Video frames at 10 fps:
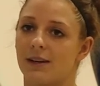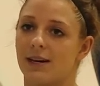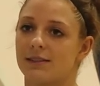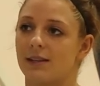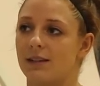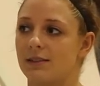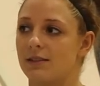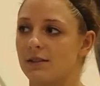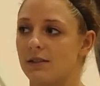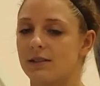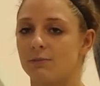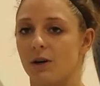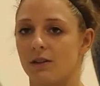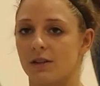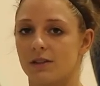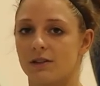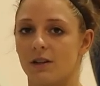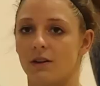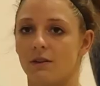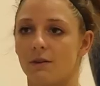The class sizes are smaller,
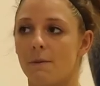so